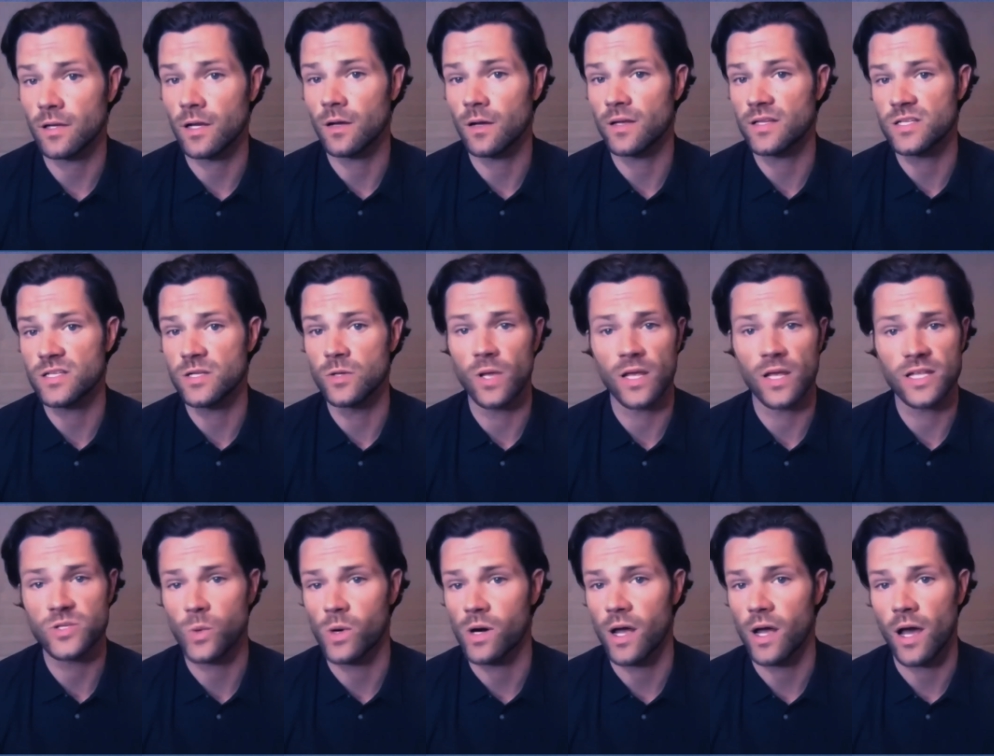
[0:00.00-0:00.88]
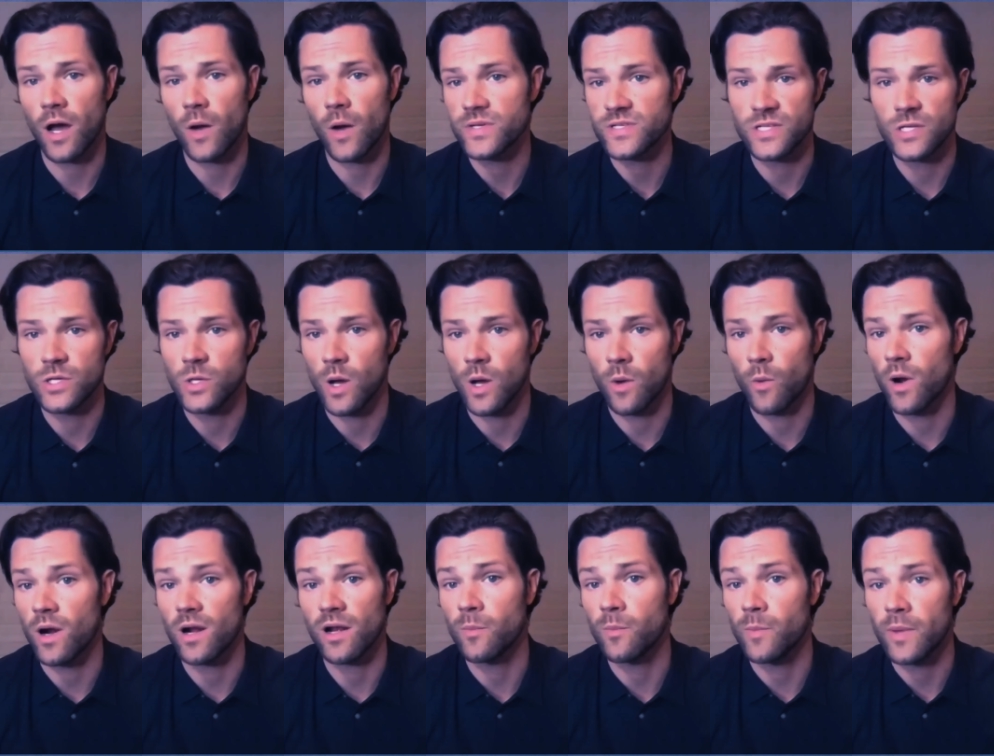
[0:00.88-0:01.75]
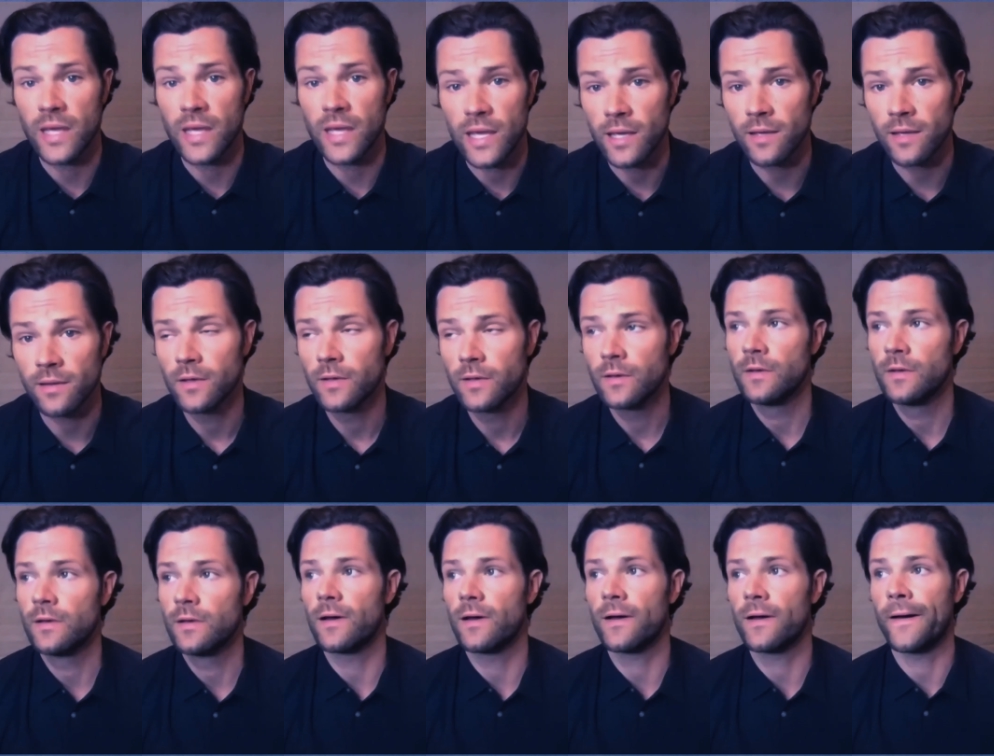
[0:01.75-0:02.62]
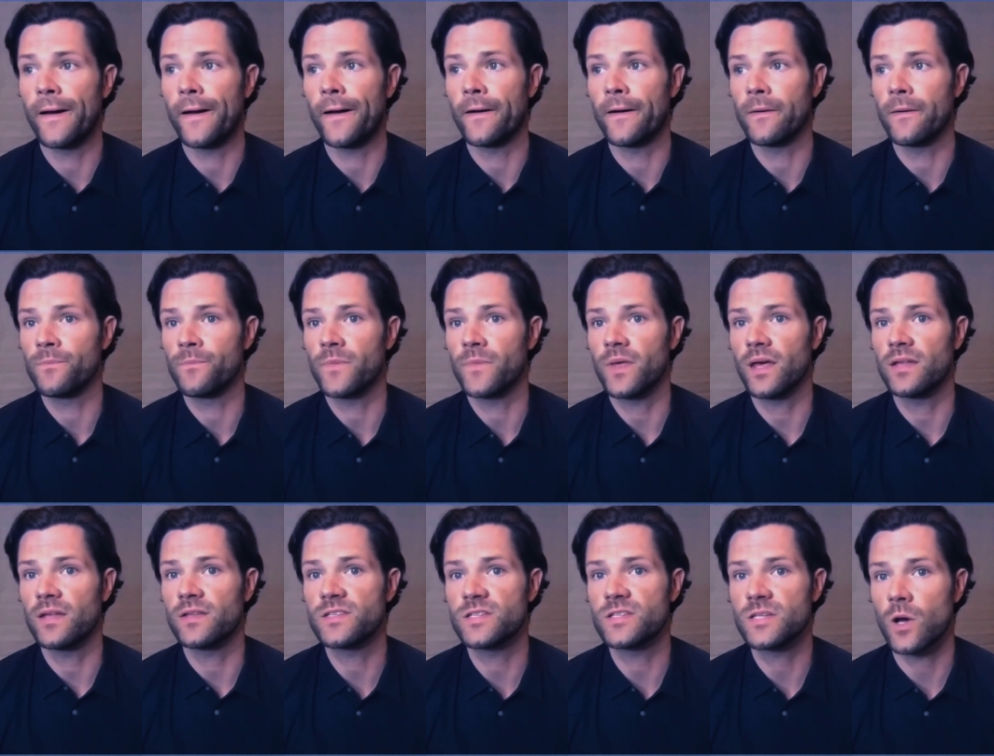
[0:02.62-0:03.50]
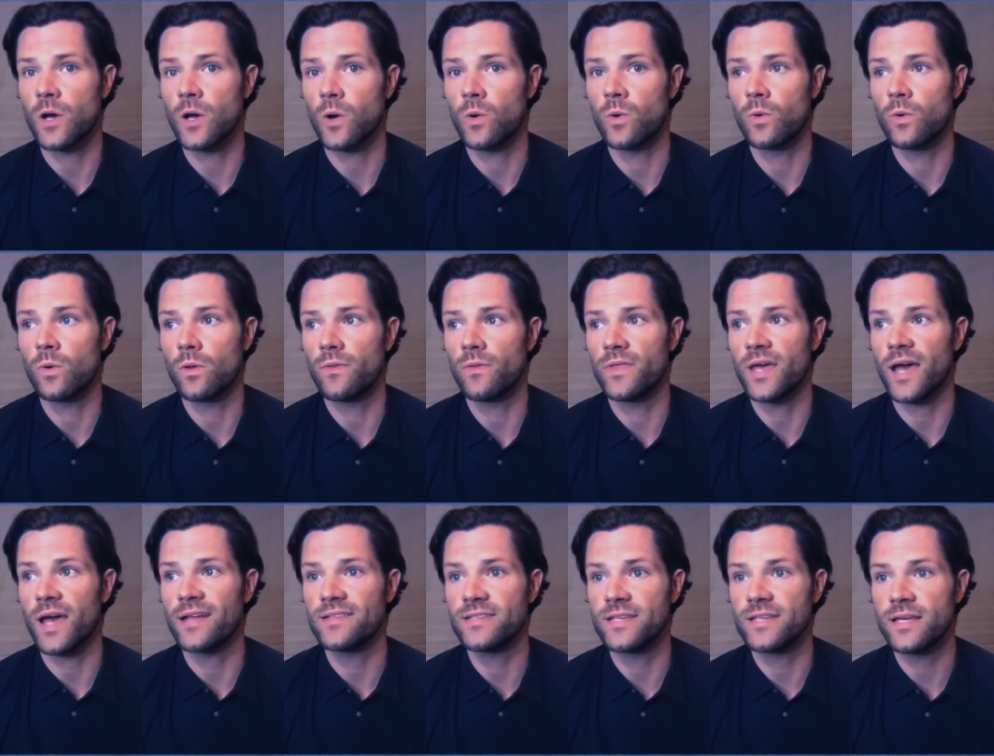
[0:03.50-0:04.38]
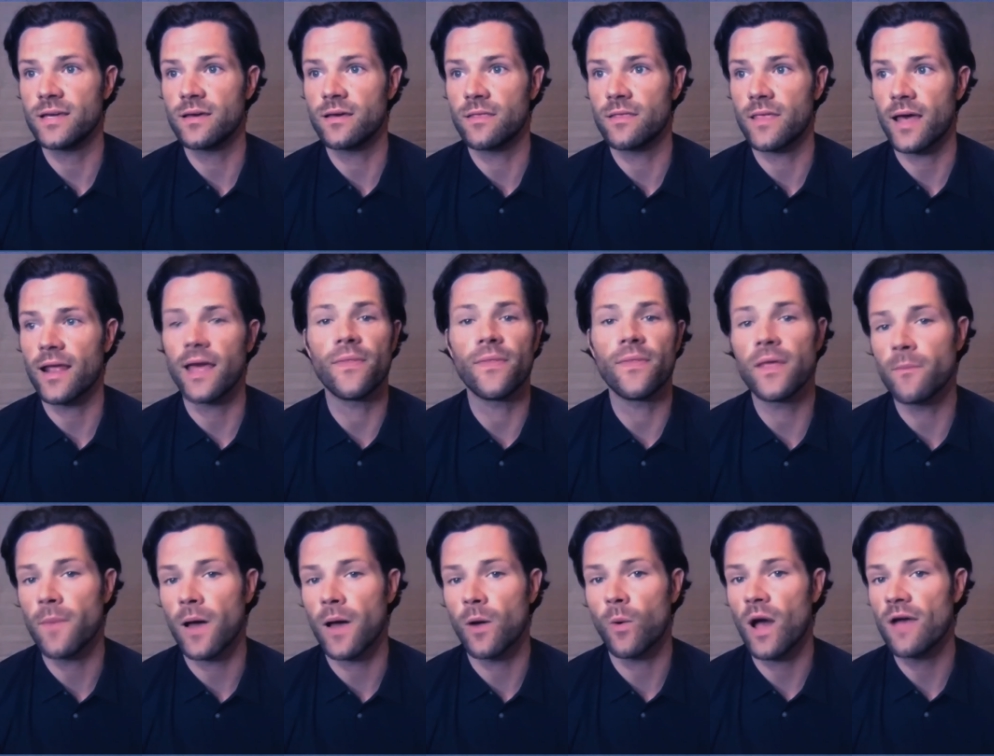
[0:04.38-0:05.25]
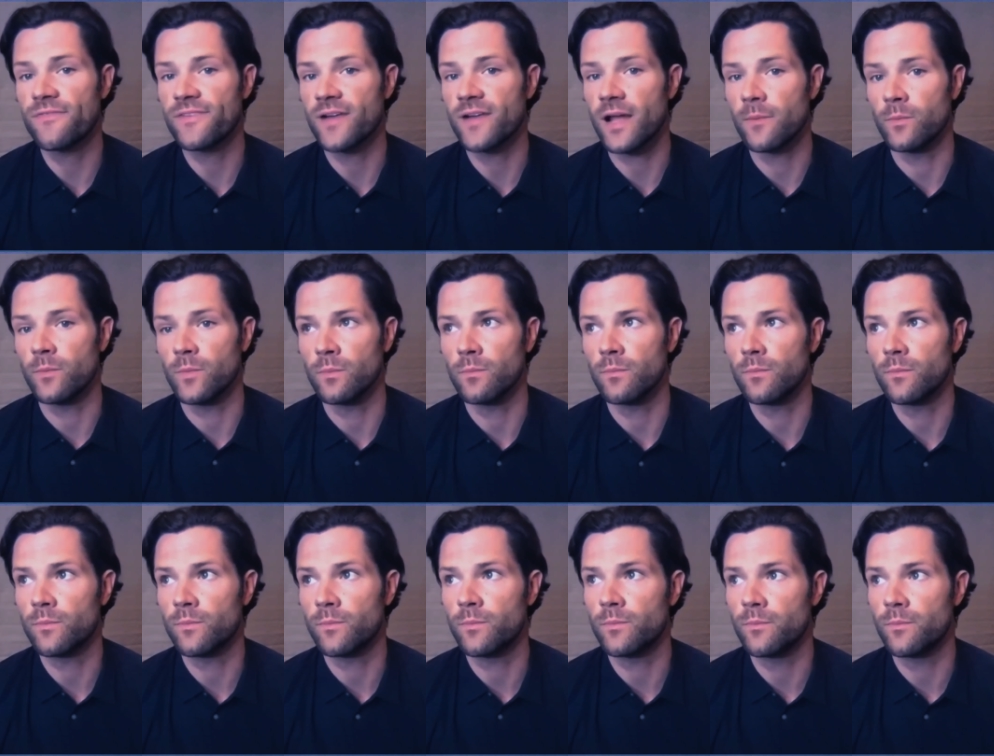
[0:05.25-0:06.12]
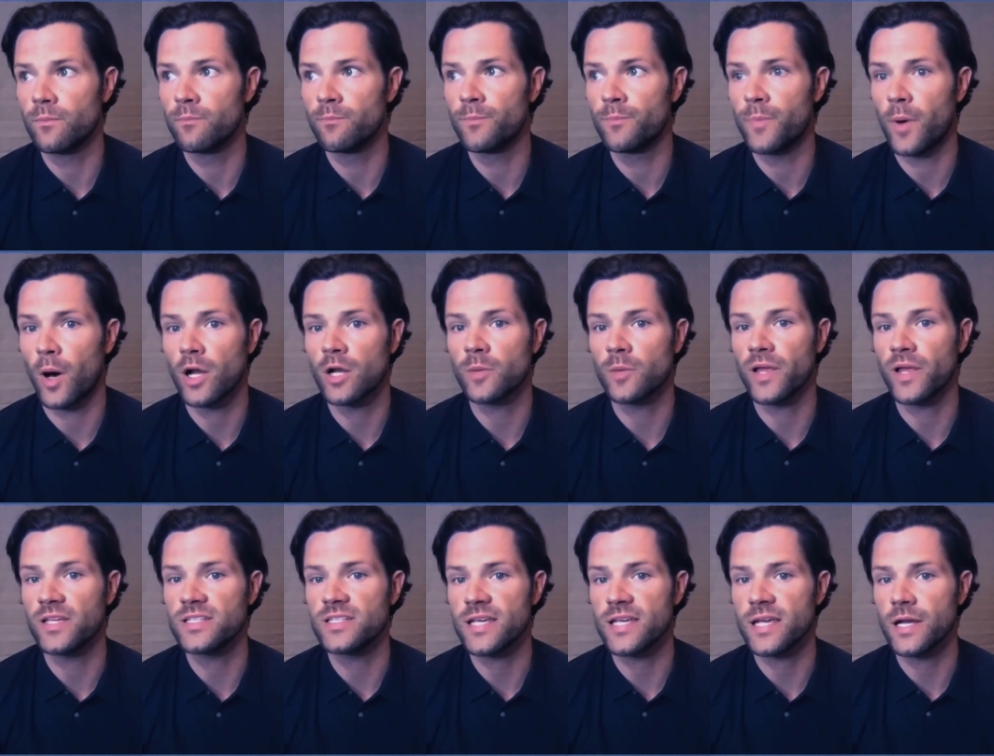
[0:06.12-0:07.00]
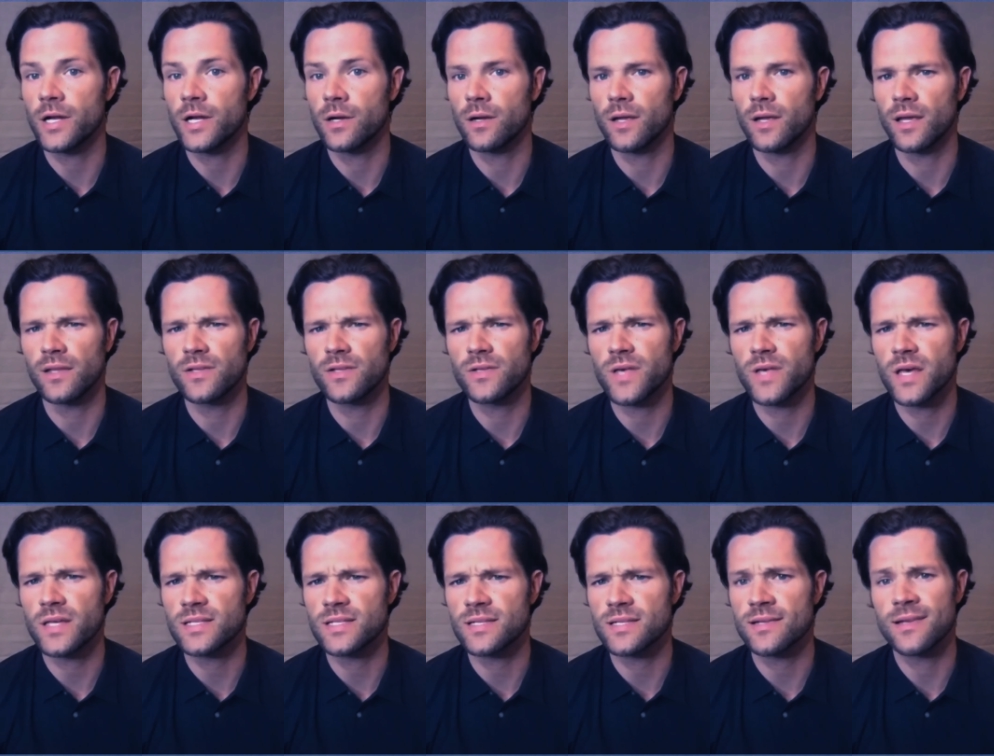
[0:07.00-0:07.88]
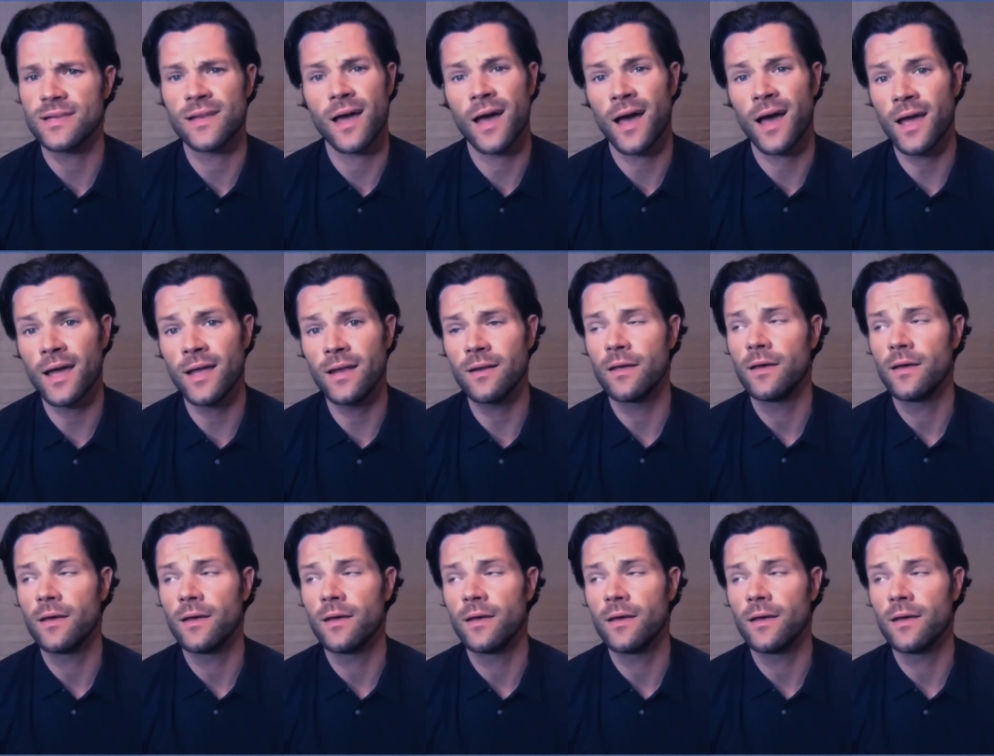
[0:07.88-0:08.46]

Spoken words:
It's where I always knew I wanted to be. And so the idea that, and then my wife and I bought a place here in 2009.